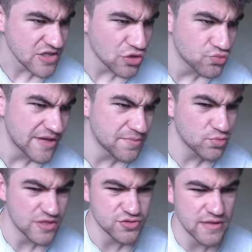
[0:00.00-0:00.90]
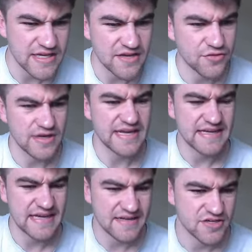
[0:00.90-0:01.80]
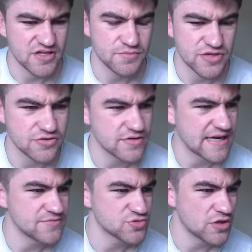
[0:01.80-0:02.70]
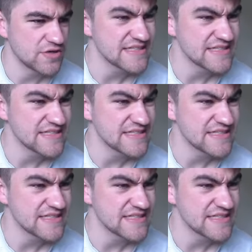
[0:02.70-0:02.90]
Redmond, 120, I thought he had a pretty good game as well.